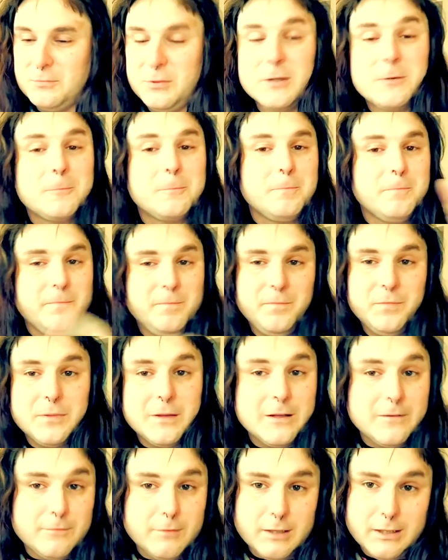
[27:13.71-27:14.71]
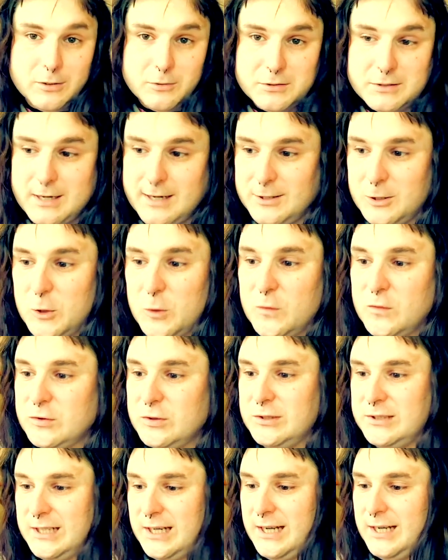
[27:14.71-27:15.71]
but this video's not
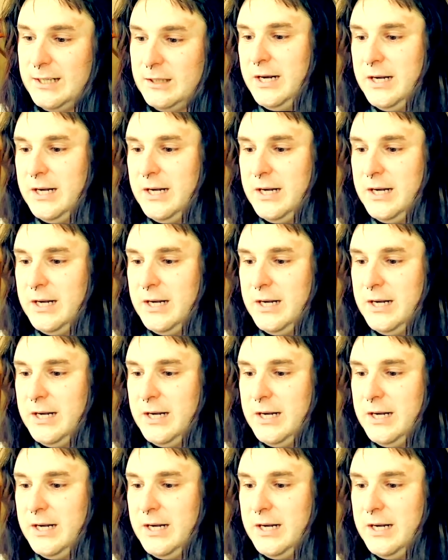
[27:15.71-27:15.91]
over yet.